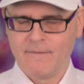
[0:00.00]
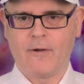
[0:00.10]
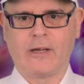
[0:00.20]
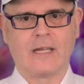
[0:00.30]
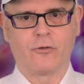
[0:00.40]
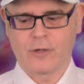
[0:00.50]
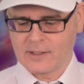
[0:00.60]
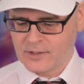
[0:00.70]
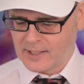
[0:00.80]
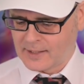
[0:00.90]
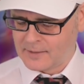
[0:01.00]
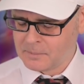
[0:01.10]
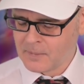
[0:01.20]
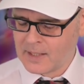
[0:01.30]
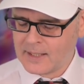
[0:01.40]
Very interesting.
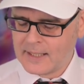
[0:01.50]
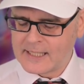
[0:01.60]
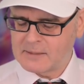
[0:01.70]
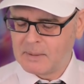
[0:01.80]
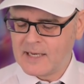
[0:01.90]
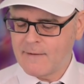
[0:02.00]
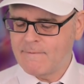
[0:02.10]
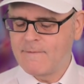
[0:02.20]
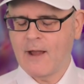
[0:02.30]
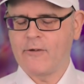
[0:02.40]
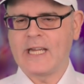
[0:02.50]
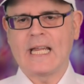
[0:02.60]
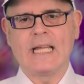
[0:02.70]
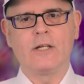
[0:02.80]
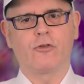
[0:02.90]
It's been a very
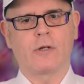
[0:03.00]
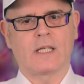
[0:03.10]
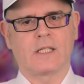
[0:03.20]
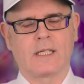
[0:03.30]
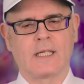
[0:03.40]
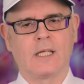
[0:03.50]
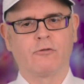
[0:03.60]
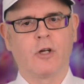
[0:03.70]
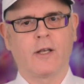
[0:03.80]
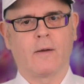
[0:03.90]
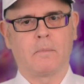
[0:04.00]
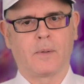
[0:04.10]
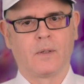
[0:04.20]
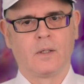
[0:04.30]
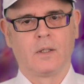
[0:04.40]
interesting run up
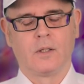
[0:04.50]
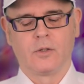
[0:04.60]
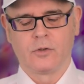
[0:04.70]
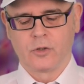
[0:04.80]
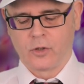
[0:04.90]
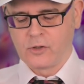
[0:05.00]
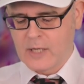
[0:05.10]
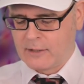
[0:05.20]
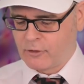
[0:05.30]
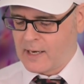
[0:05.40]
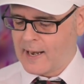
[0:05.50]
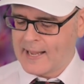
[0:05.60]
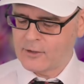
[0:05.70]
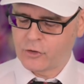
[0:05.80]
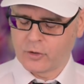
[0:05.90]
to the general
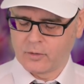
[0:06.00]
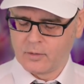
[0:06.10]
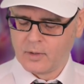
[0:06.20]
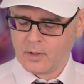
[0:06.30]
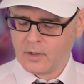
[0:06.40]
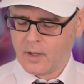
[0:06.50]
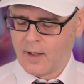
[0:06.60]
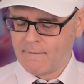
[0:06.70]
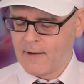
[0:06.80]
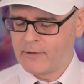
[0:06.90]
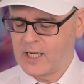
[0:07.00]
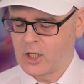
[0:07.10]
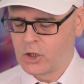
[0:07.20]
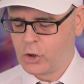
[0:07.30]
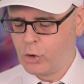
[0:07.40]
election, a very
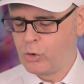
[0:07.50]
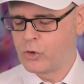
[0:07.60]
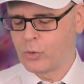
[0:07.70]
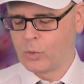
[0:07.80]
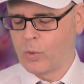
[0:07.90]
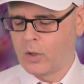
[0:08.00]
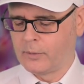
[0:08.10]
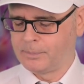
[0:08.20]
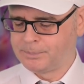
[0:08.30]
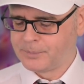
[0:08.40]
unusual one.